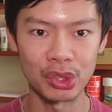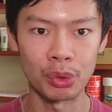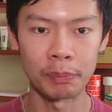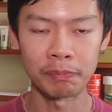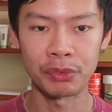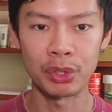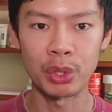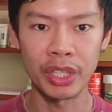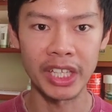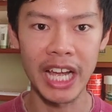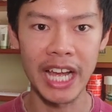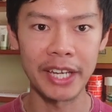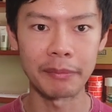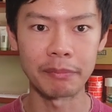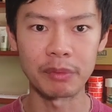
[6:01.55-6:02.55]
So you can
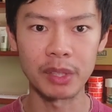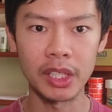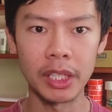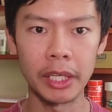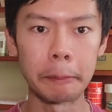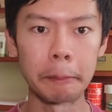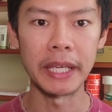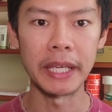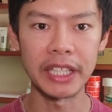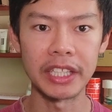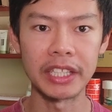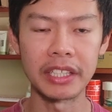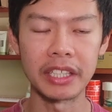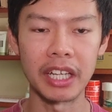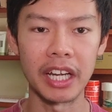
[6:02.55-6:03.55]
kind of
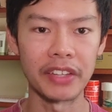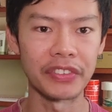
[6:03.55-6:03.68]
picking